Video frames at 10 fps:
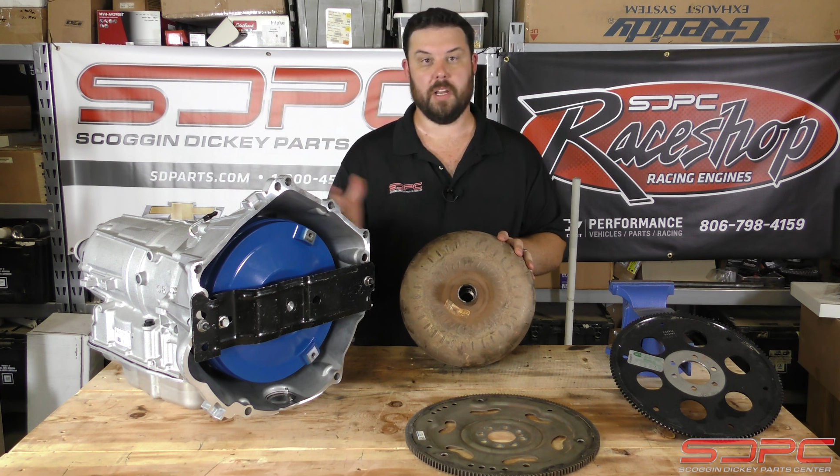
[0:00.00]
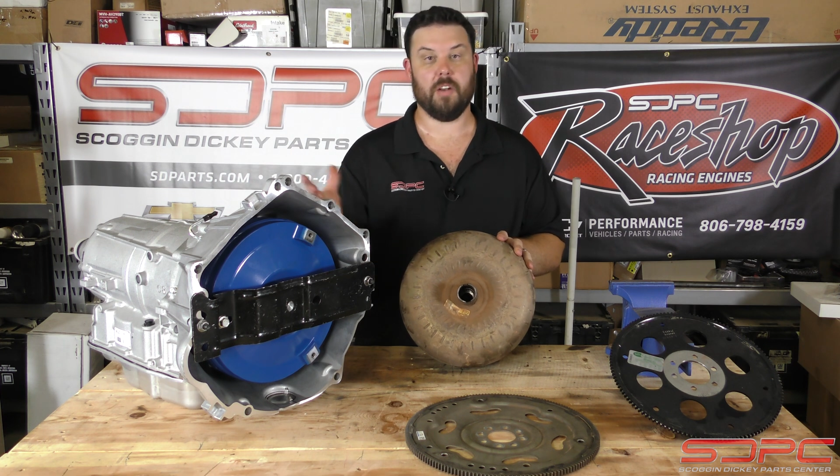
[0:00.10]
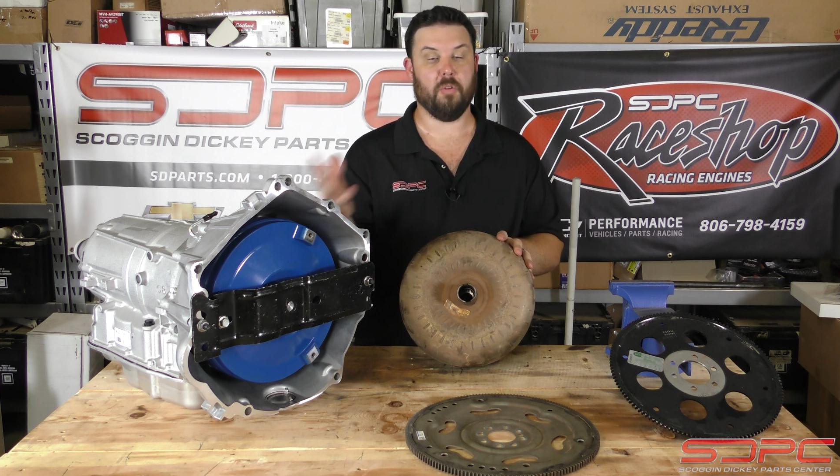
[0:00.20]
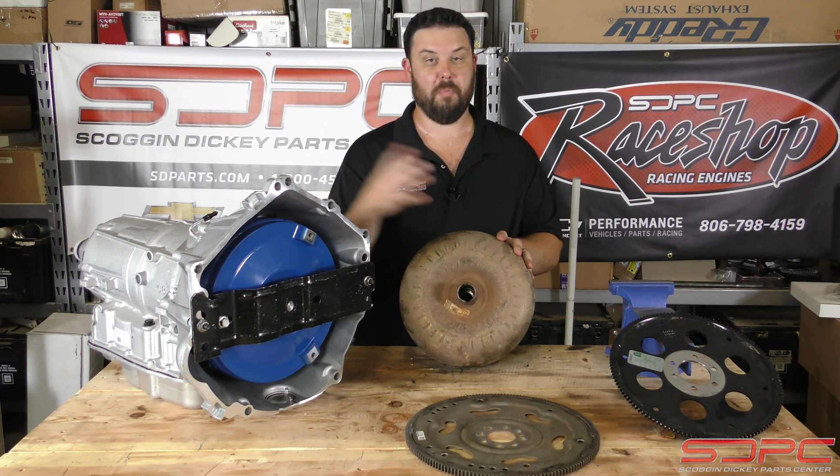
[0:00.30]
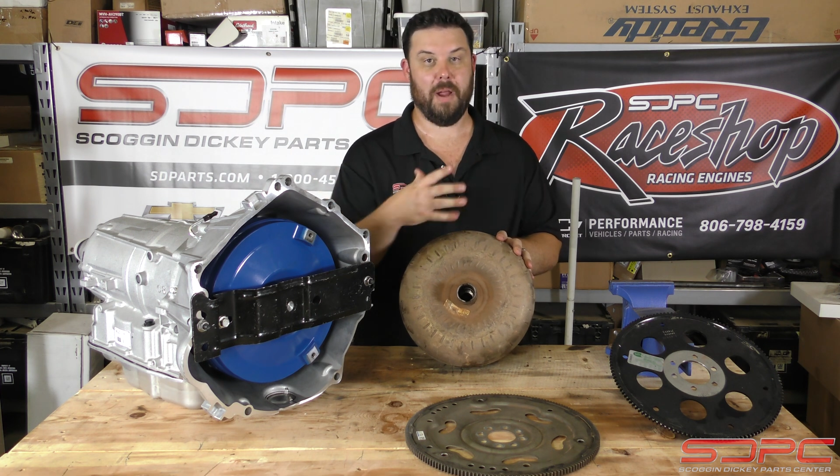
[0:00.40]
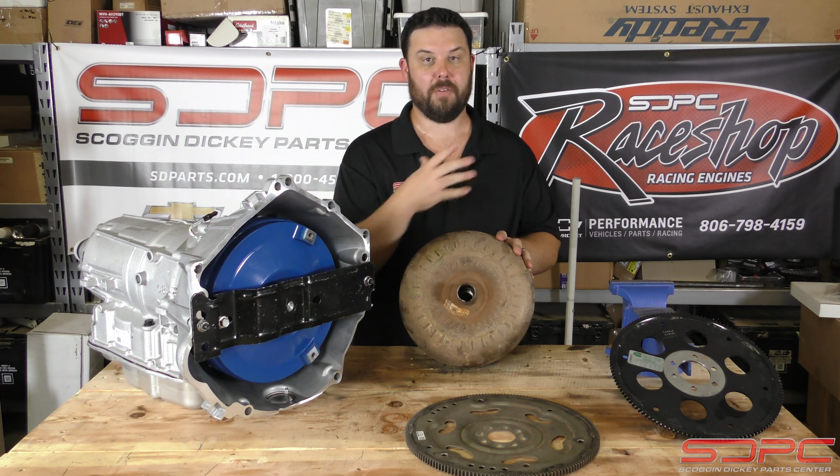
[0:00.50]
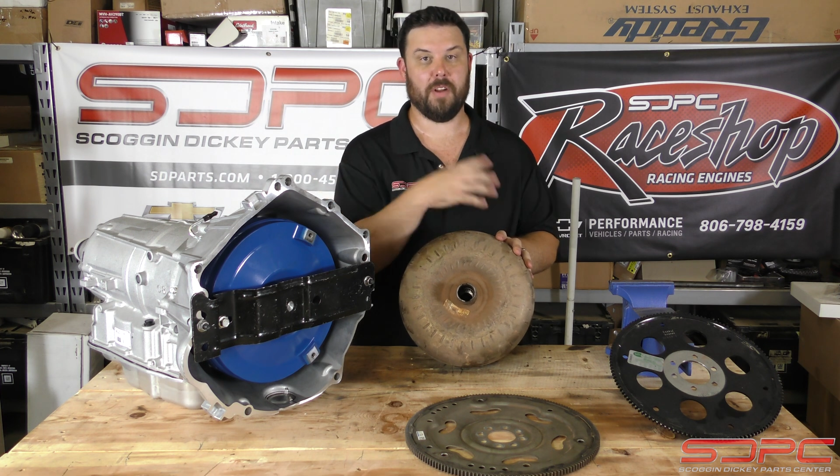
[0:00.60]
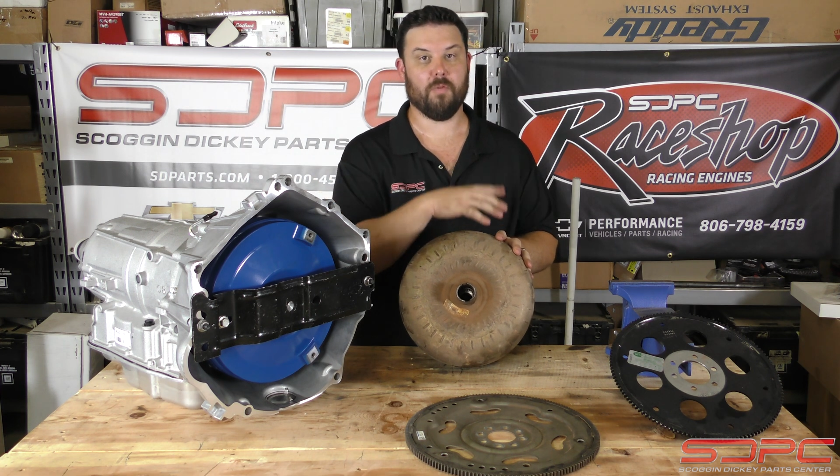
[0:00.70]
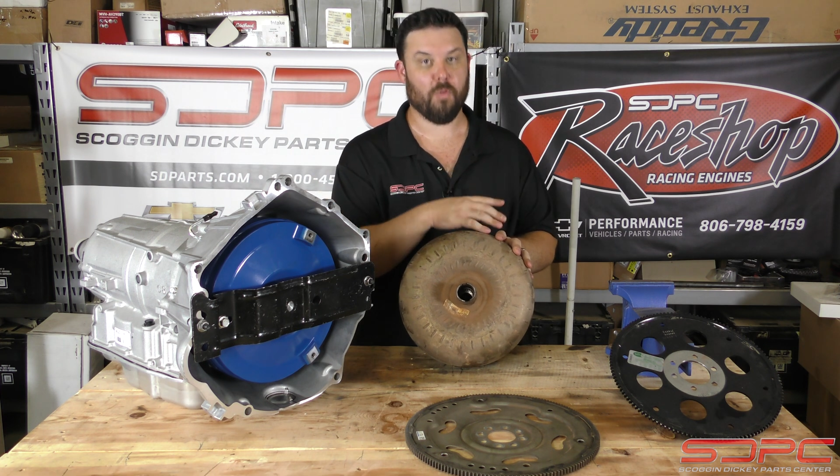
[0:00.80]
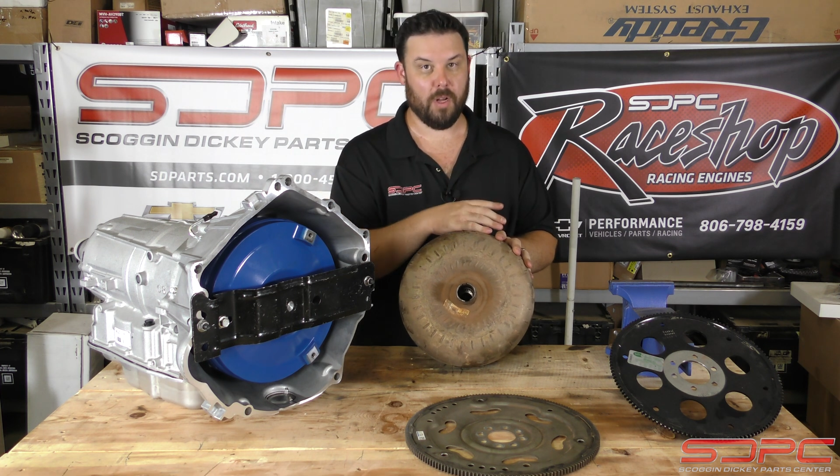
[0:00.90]
It'll mount
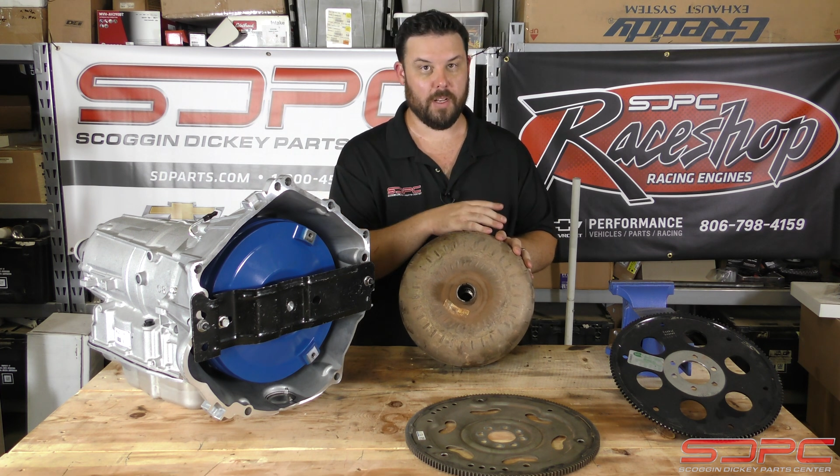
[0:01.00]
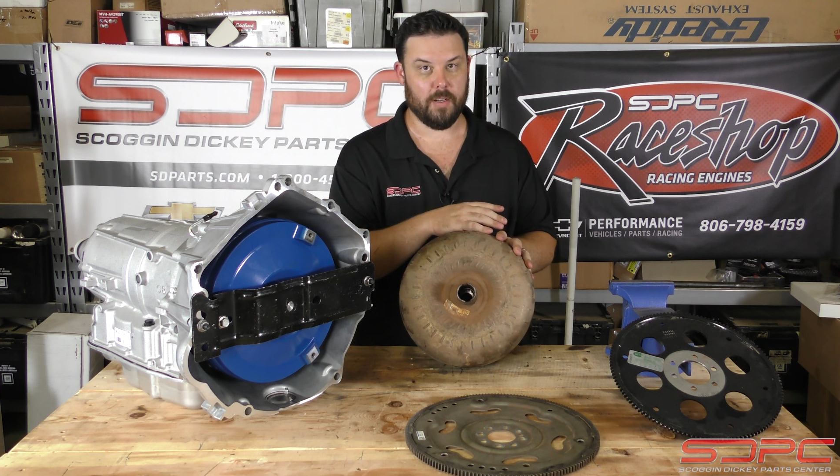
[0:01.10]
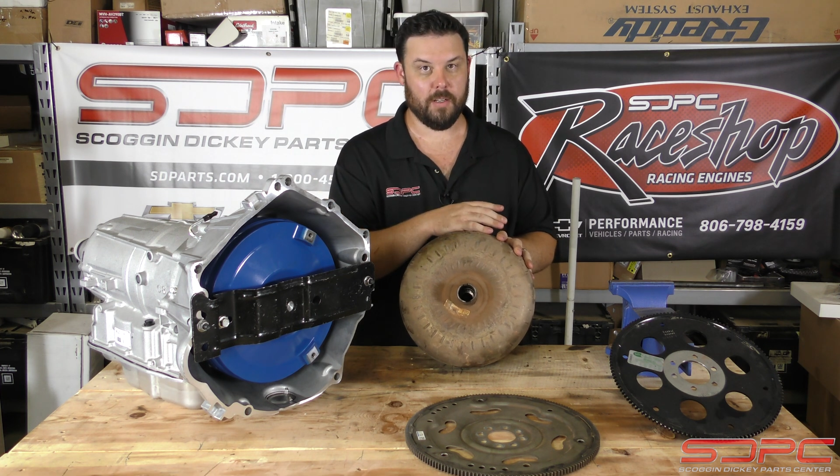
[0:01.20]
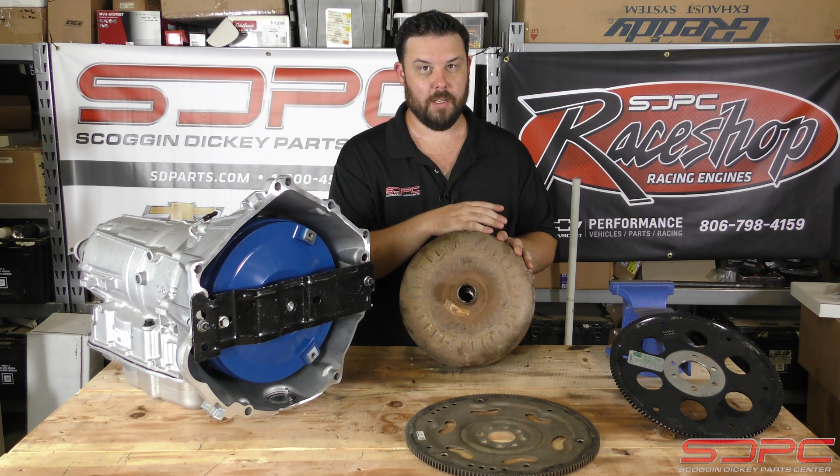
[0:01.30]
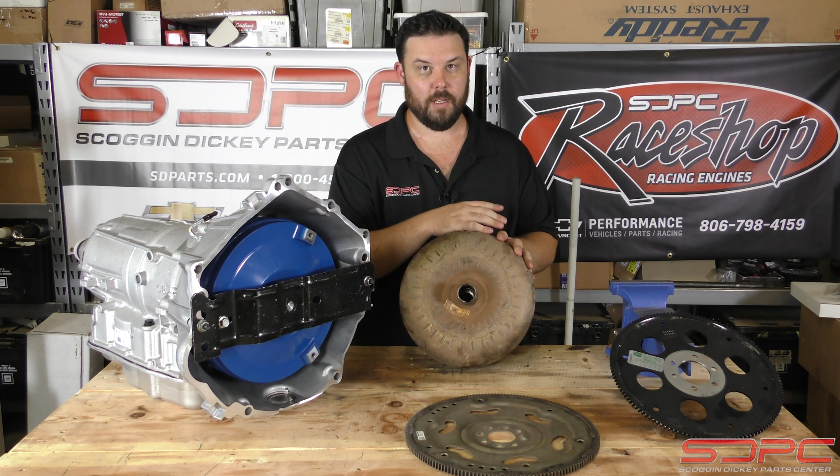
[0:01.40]
and run,